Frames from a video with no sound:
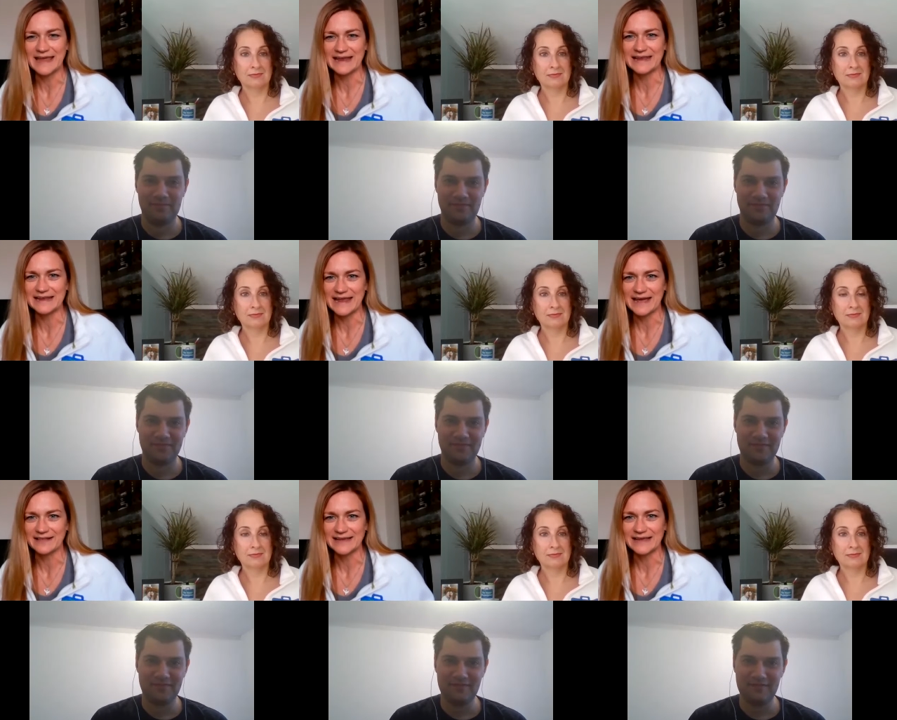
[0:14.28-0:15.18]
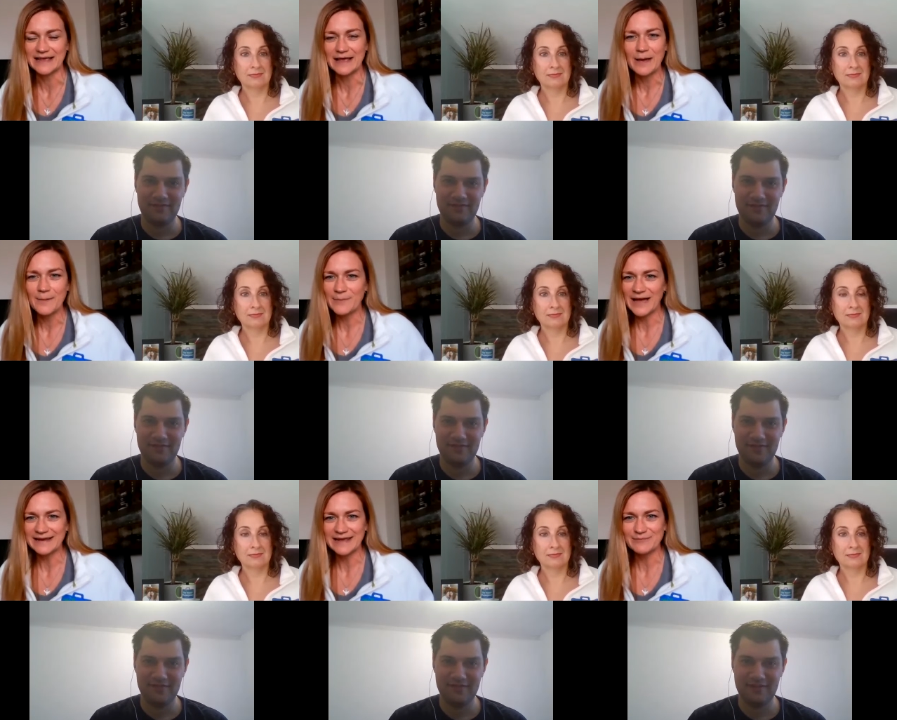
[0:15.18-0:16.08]
Speaker 1: with Katie and Allie.
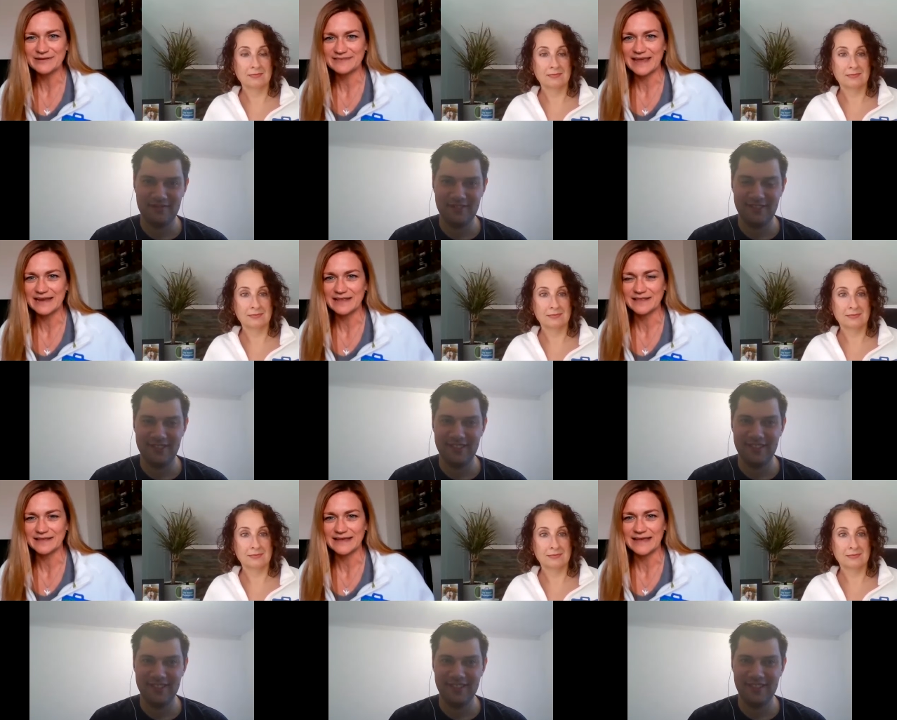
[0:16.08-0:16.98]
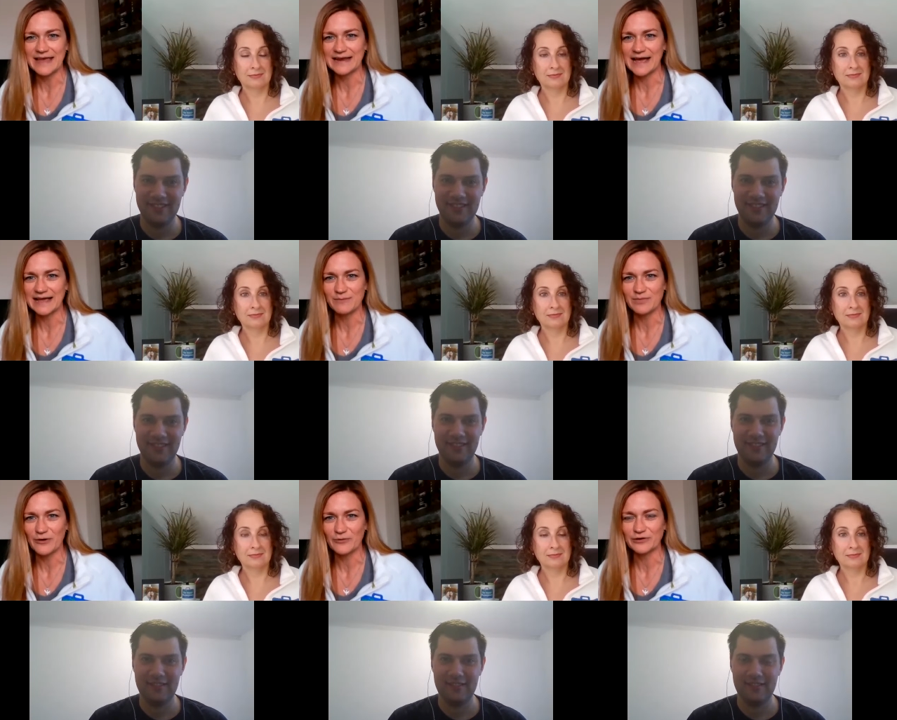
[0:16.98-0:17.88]
My name is Katie Lilly, and I am
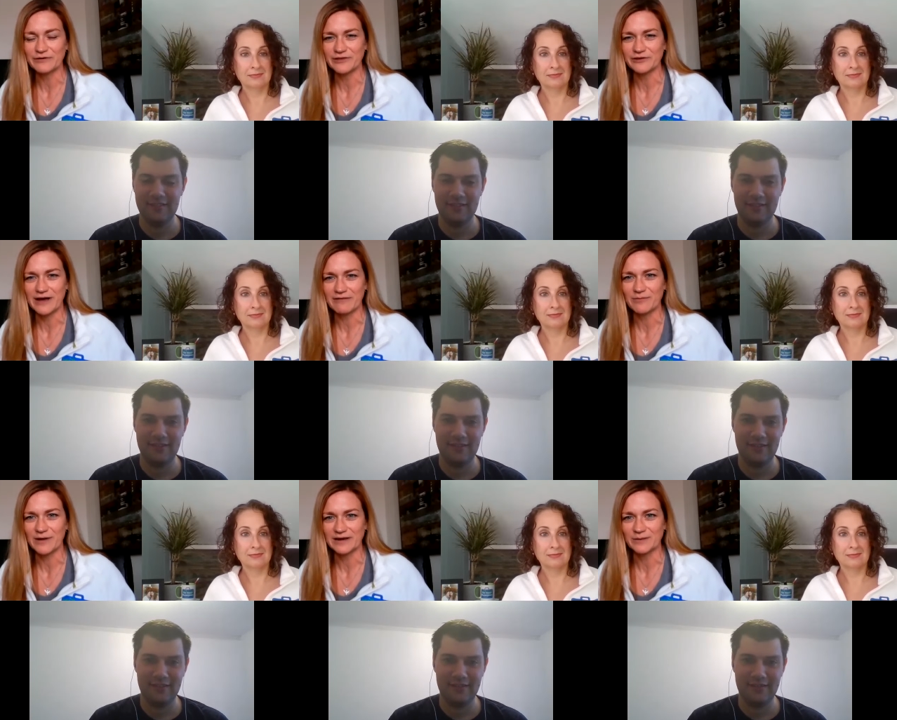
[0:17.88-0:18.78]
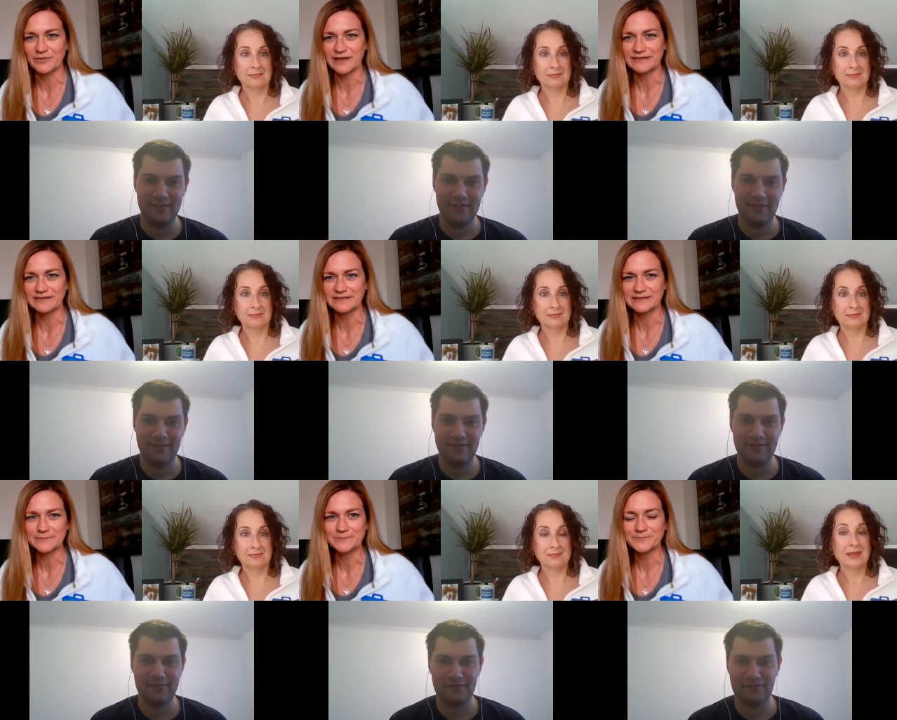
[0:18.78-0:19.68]
the owner of the Travel
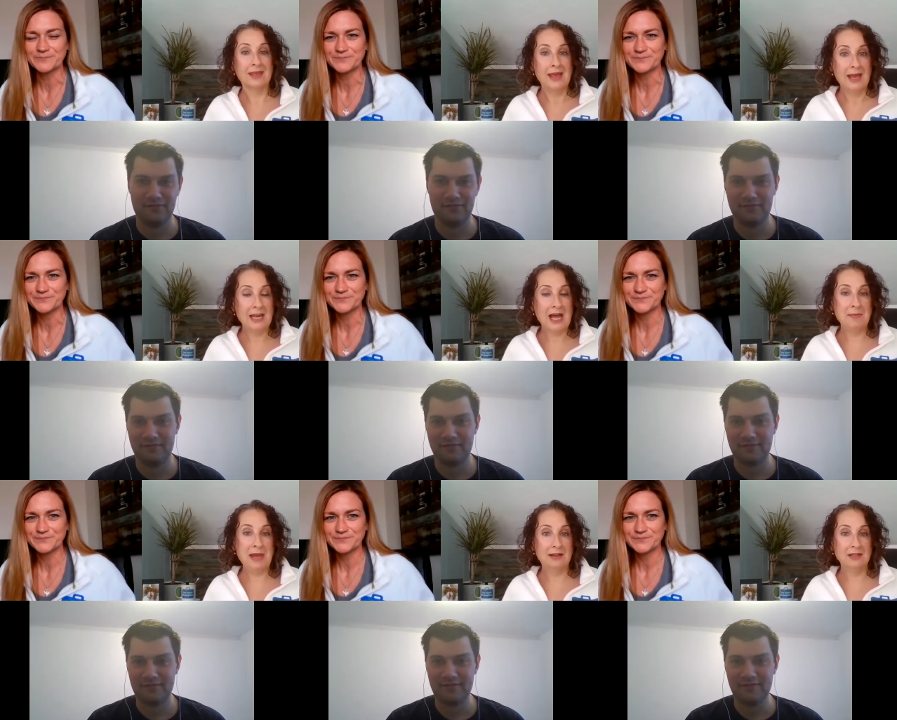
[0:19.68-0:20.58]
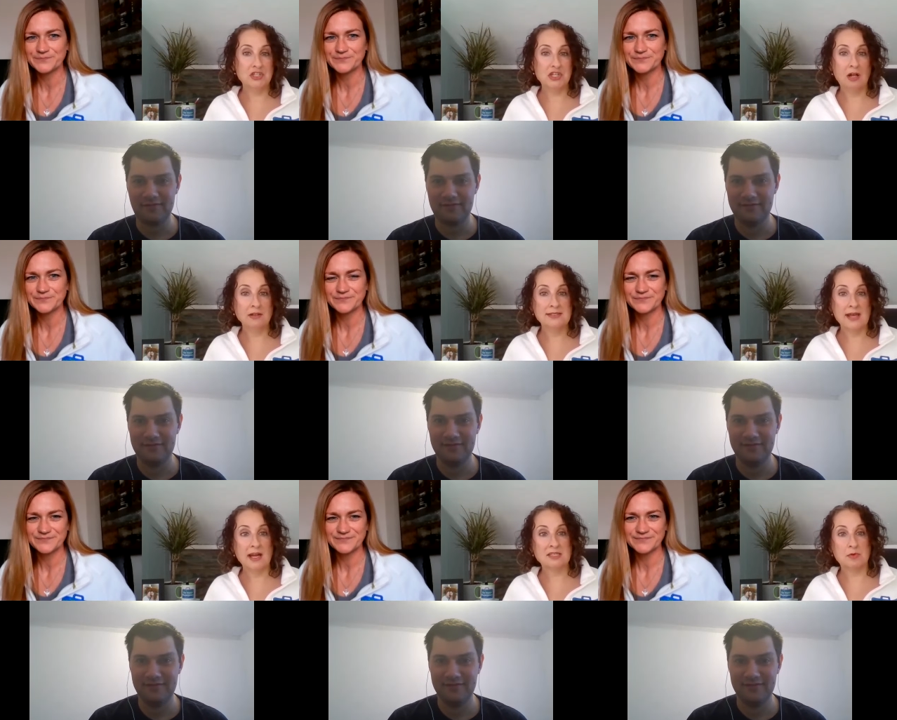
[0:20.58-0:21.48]
Marketplace.
Speaker 2: And I'm Allie Schultz,
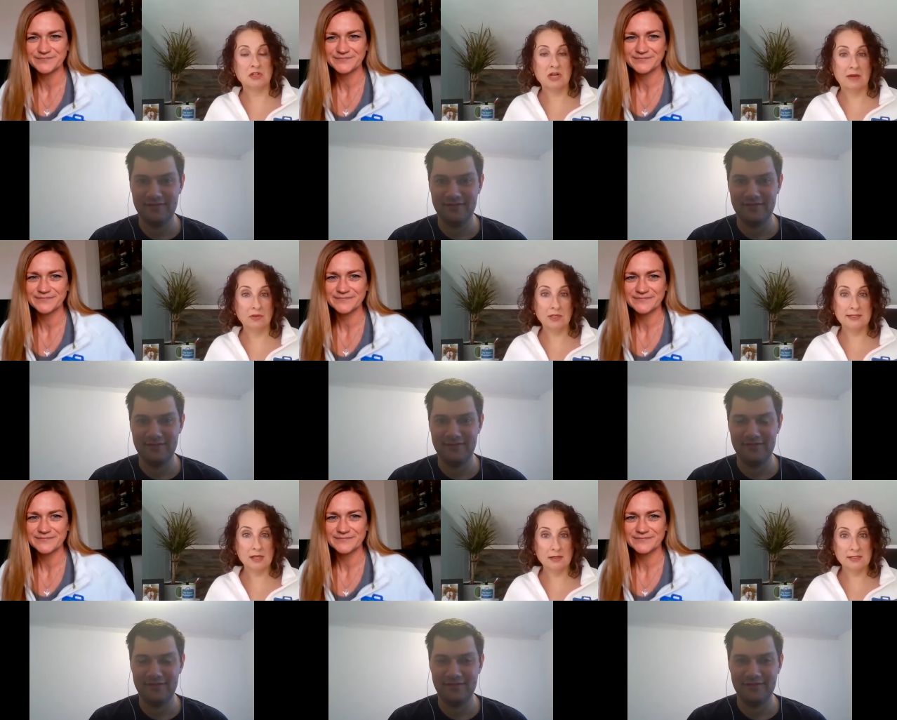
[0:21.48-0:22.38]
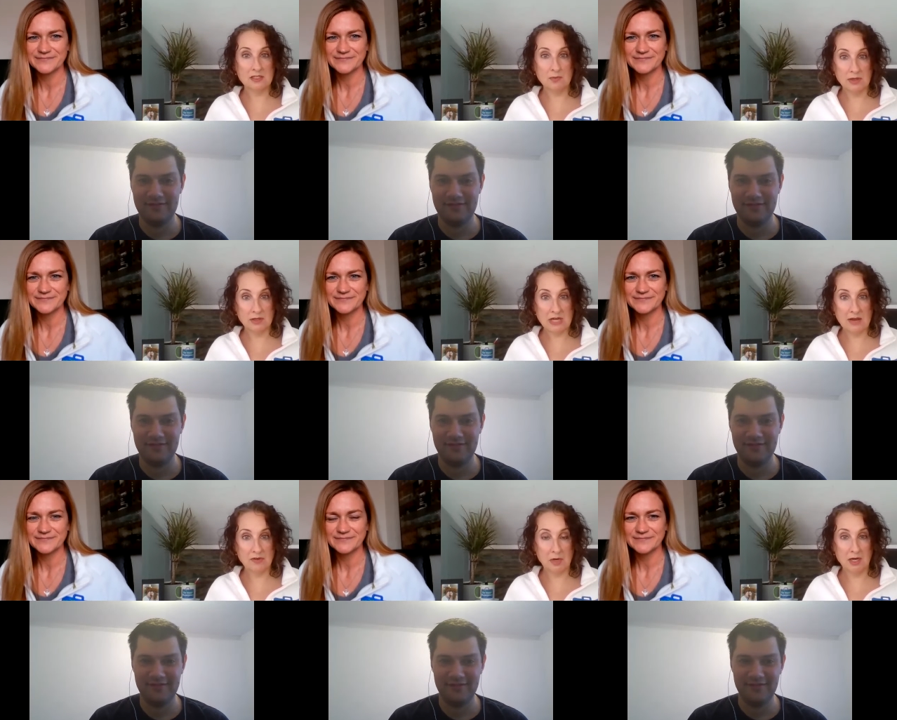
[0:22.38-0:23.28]
expert travel consultant with the
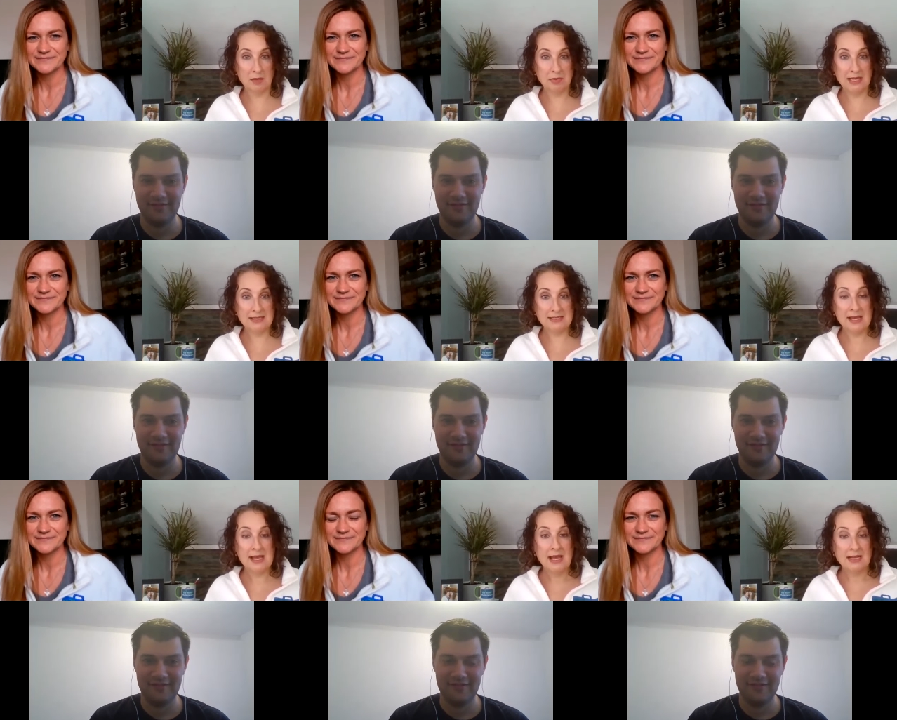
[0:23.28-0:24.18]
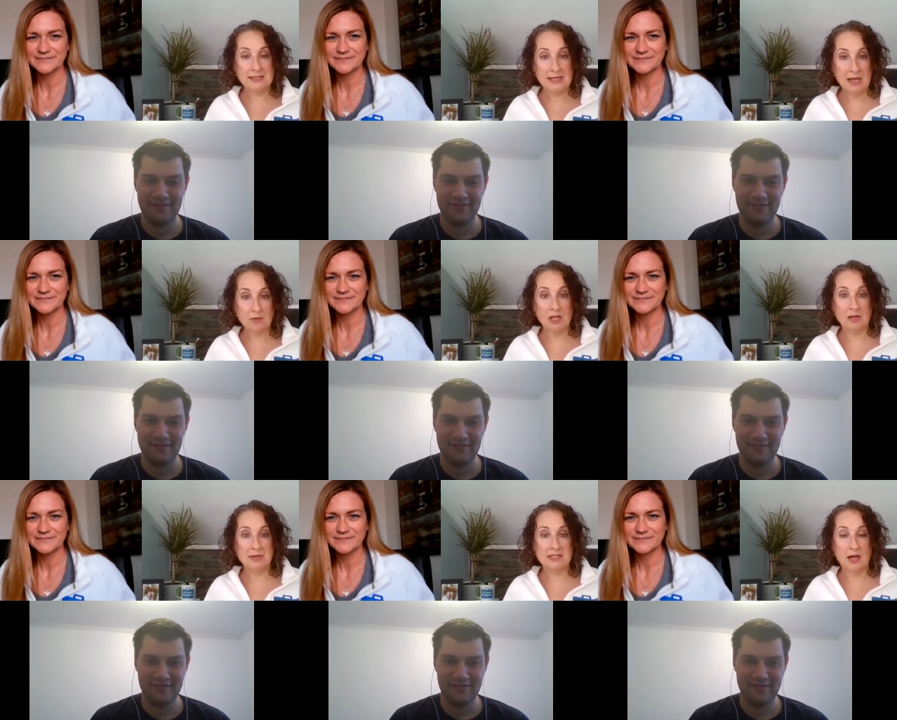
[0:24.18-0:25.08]
Travel Marketplace. And today we're going
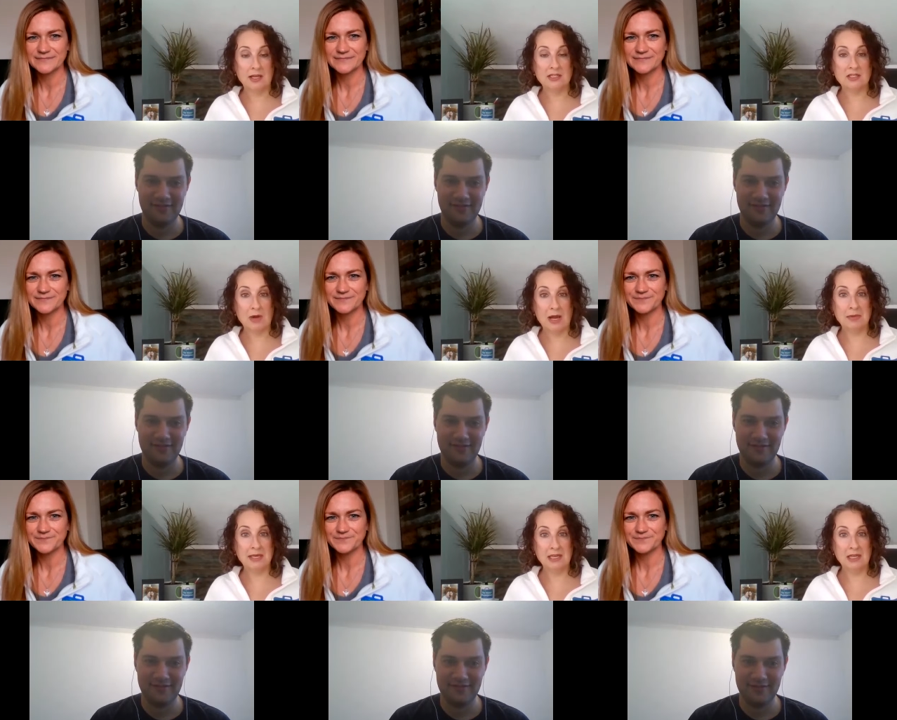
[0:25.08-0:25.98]
to be talking to Rob